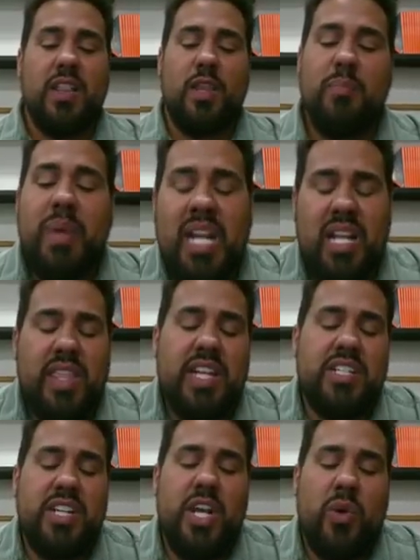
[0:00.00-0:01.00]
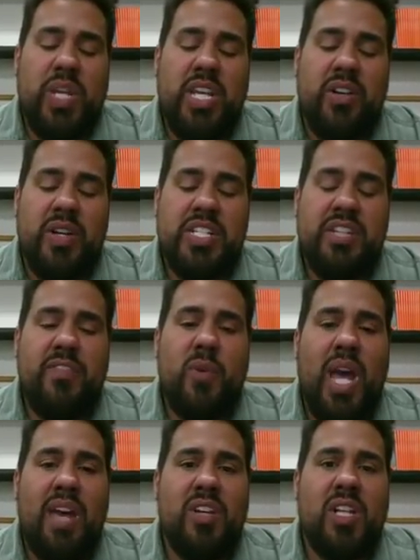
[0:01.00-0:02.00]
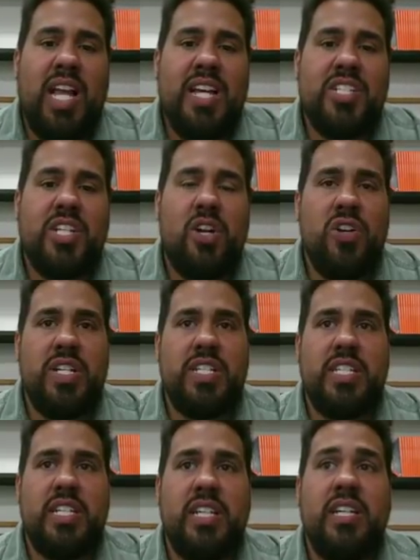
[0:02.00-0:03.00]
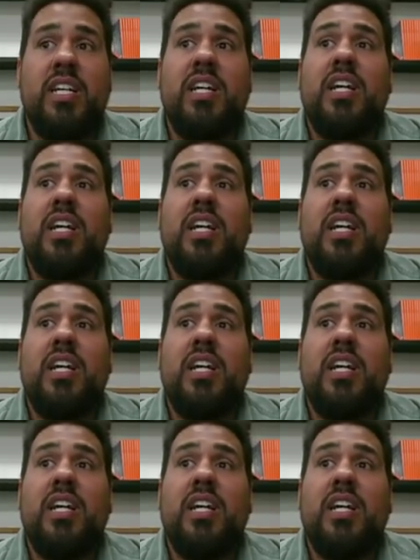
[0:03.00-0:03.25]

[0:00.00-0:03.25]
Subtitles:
The big thing to know here is if you have a class currency,